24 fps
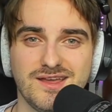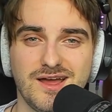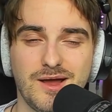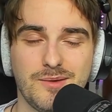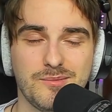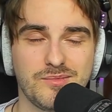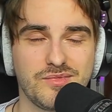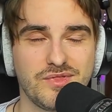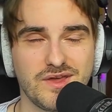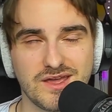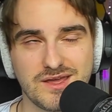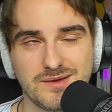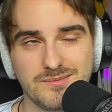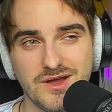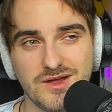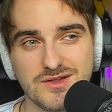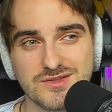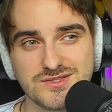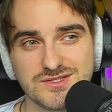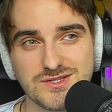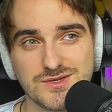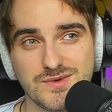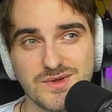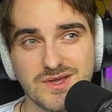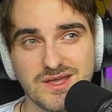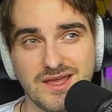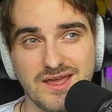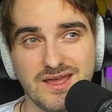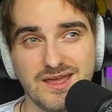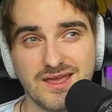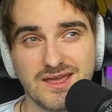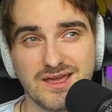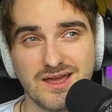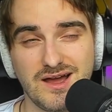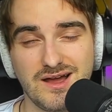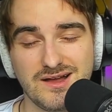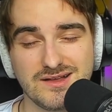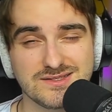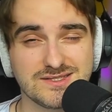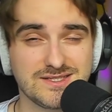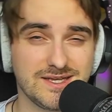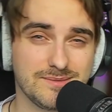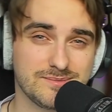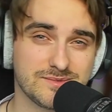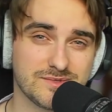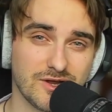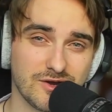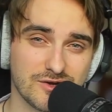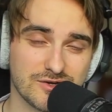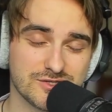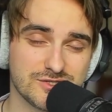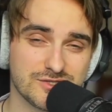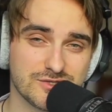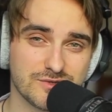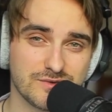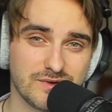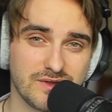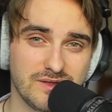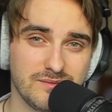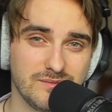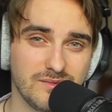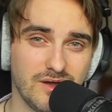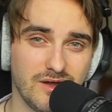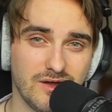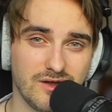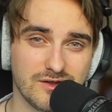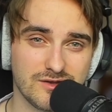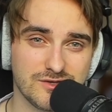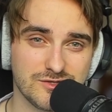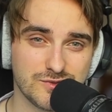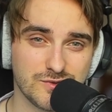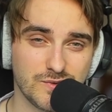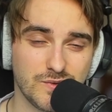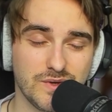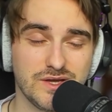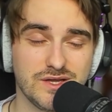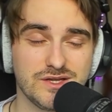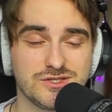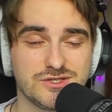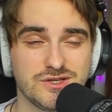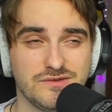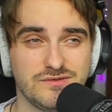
I'm thinking about doing a concept art stream on Twitch.